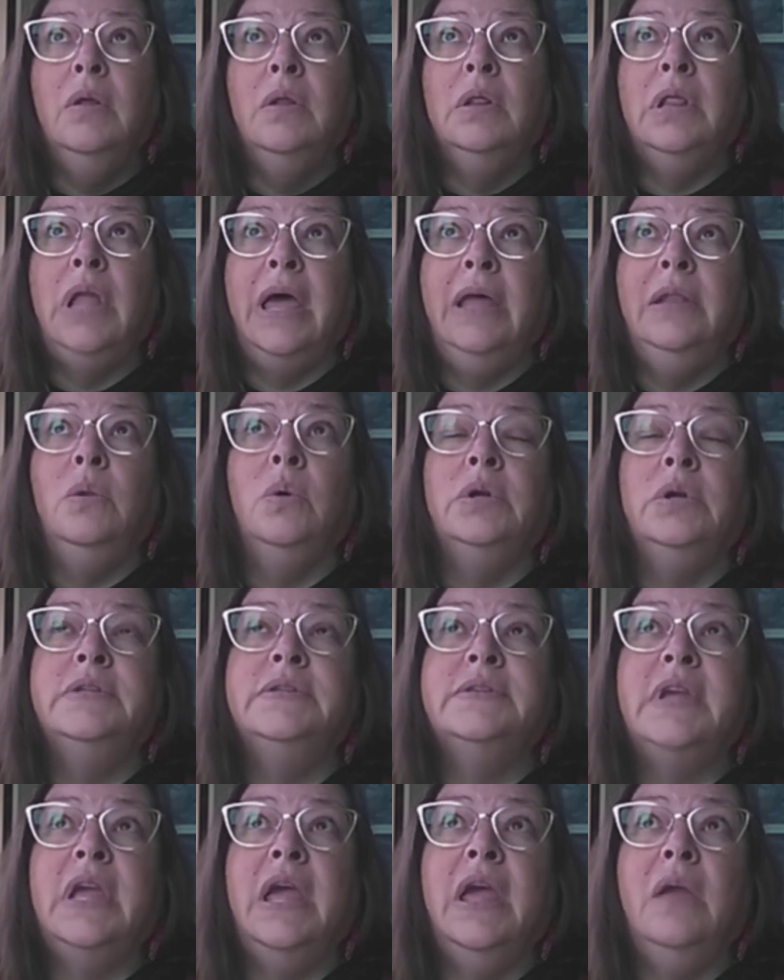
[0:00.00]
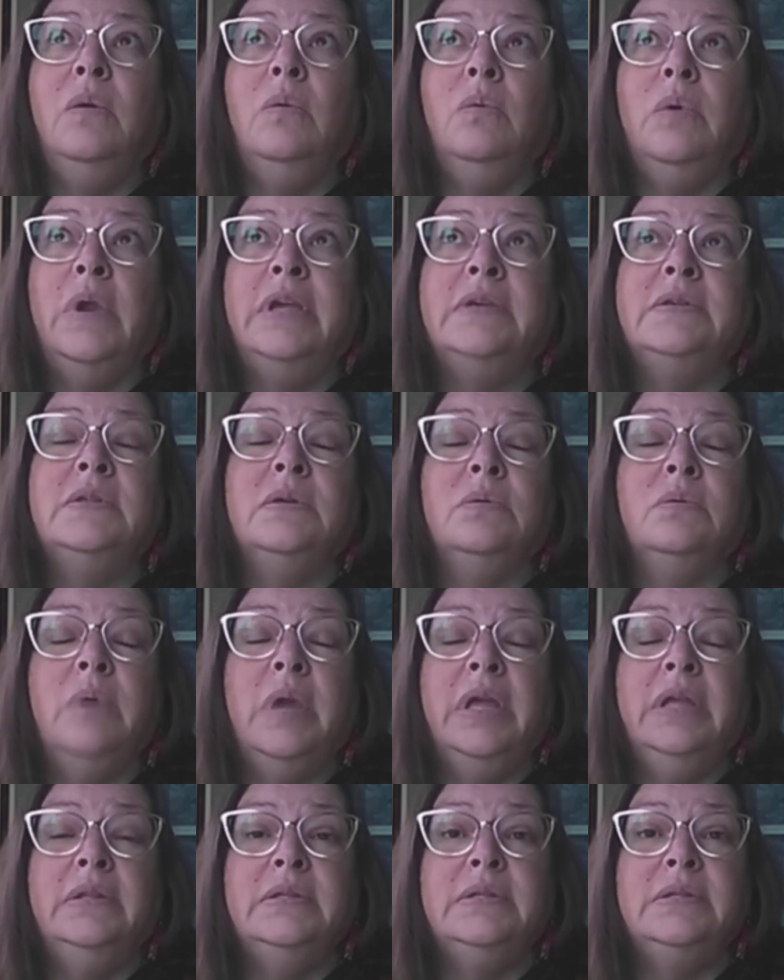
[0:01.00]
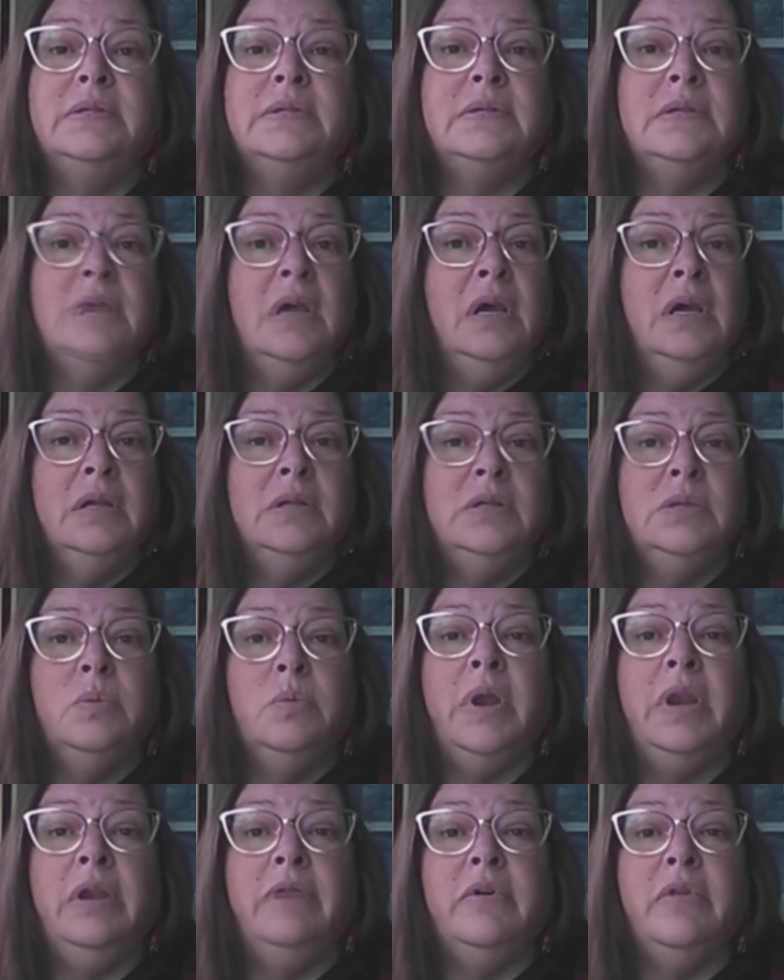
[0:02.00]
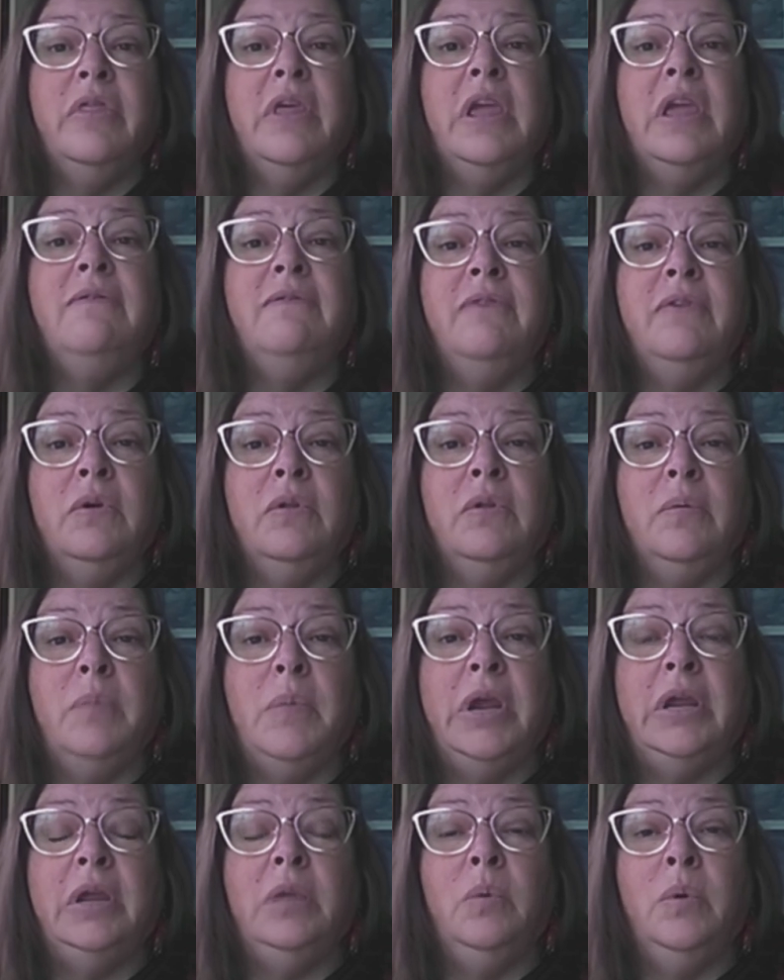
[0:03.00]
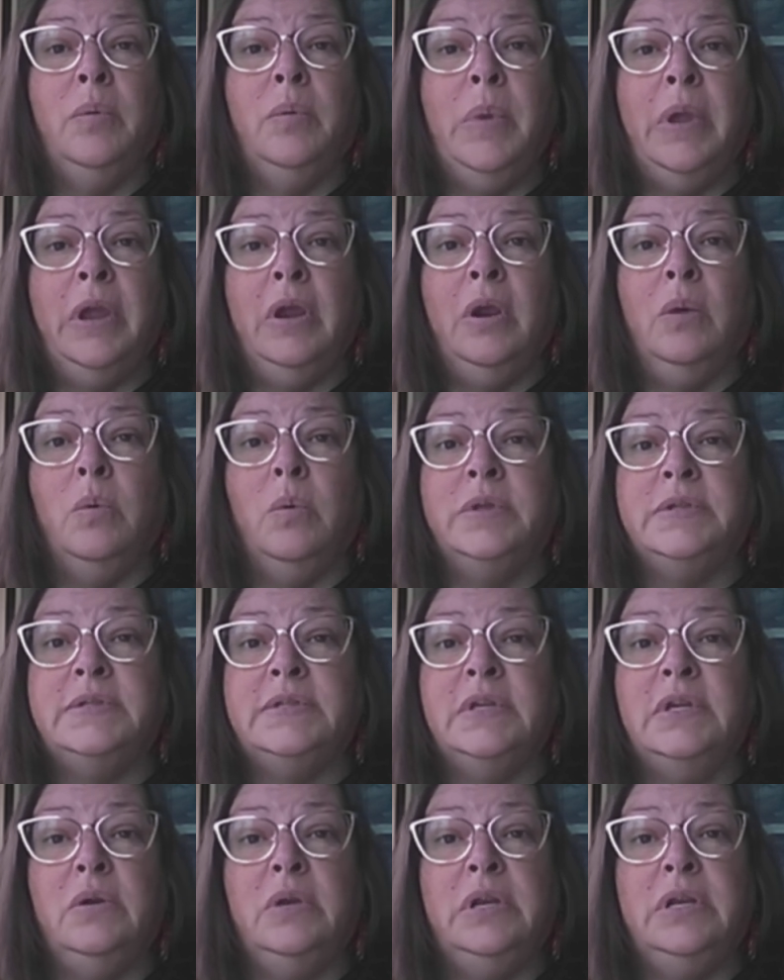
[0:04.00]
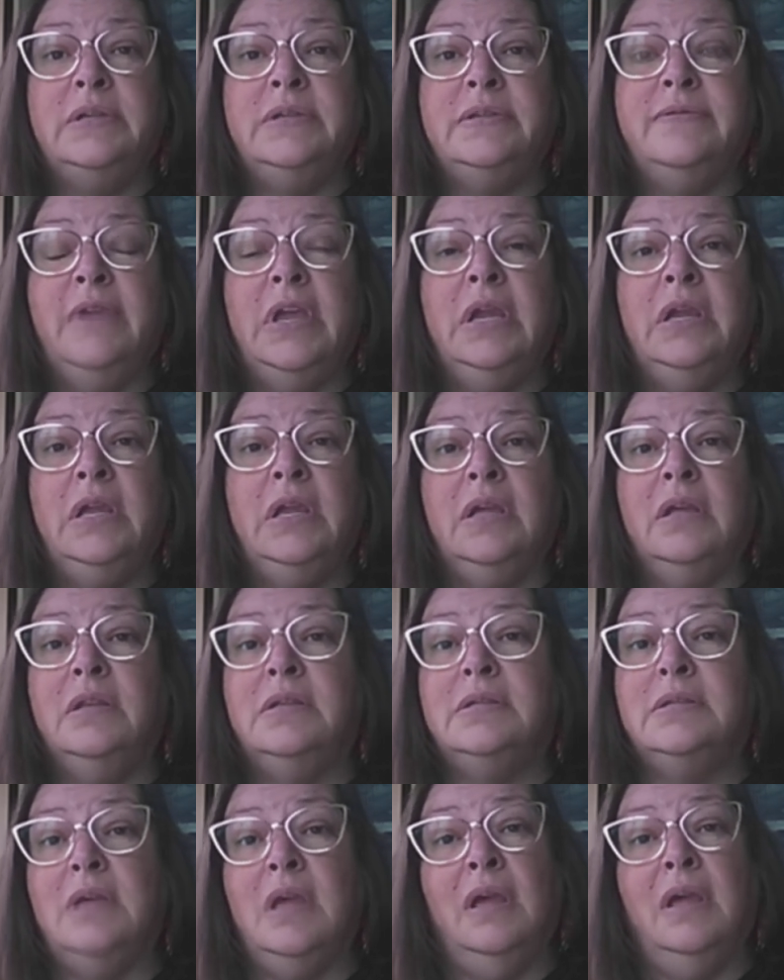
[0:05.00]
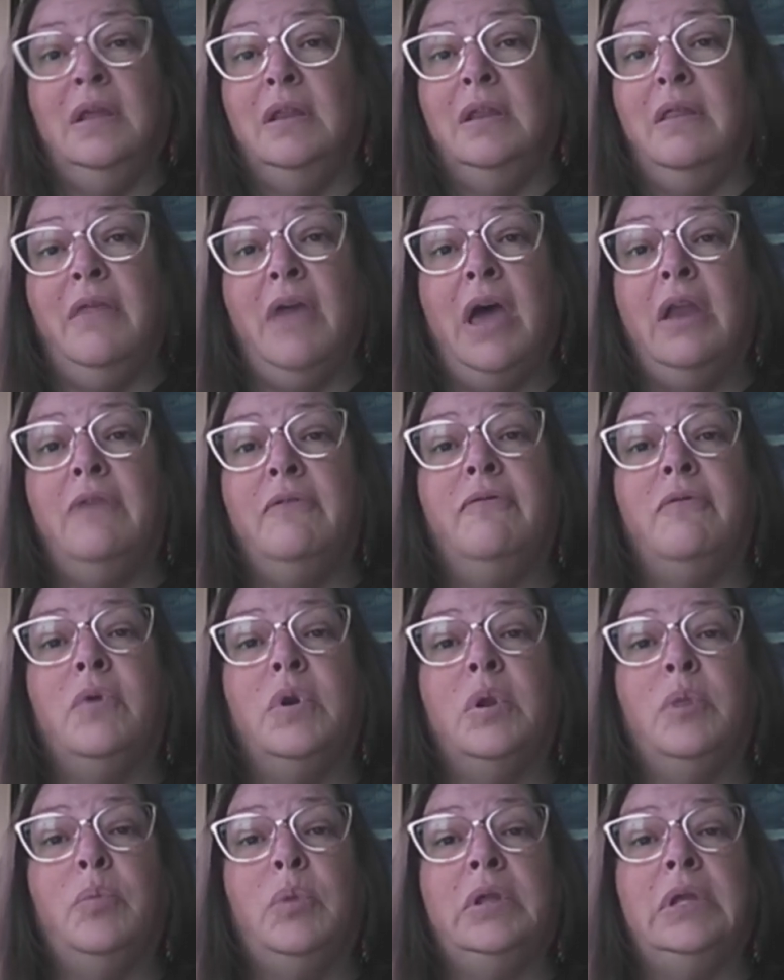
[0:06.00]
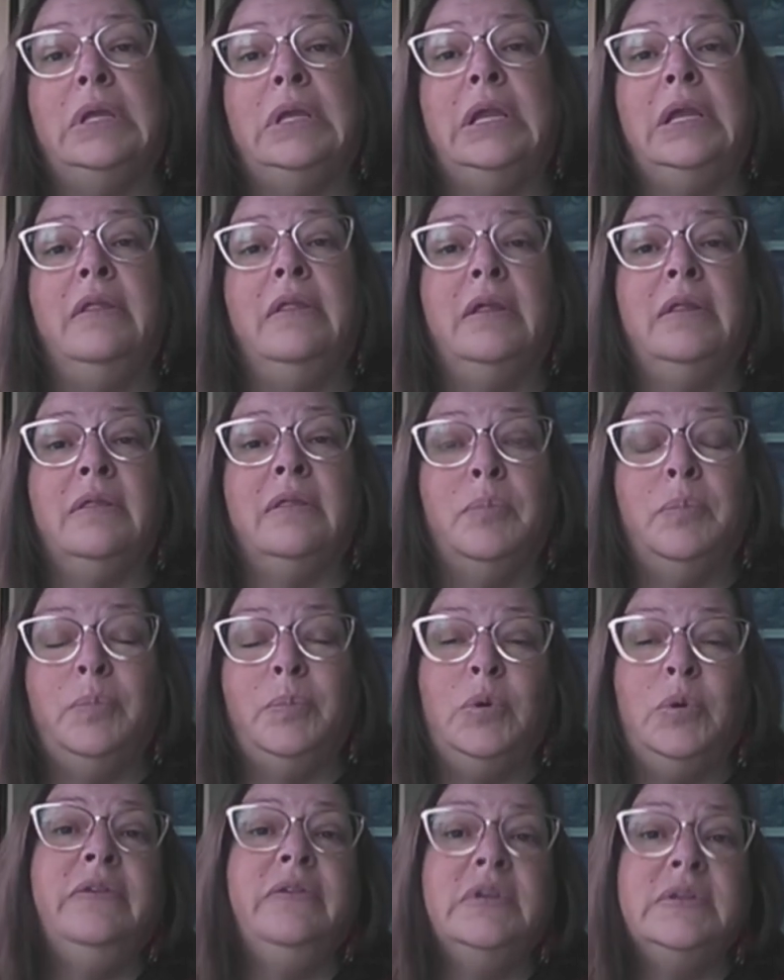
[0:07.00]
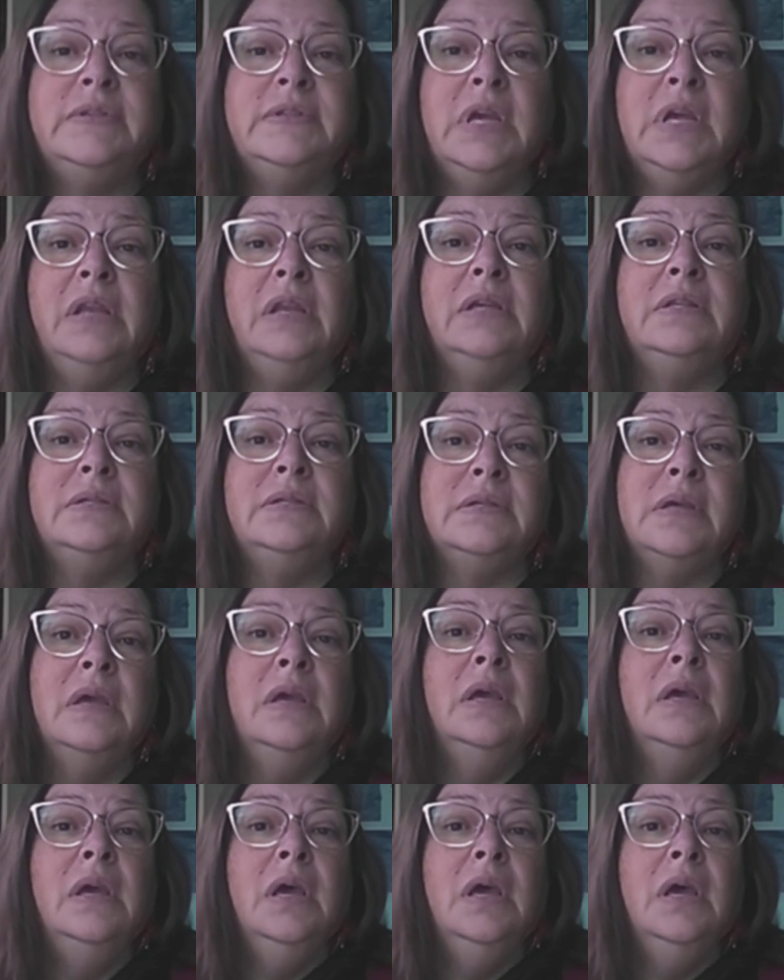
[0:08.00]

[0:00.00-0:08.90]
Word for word: landlords can raise the rents uh, to whatever they feel the market will bear once the unit is vacant and that affordability that the previous tenants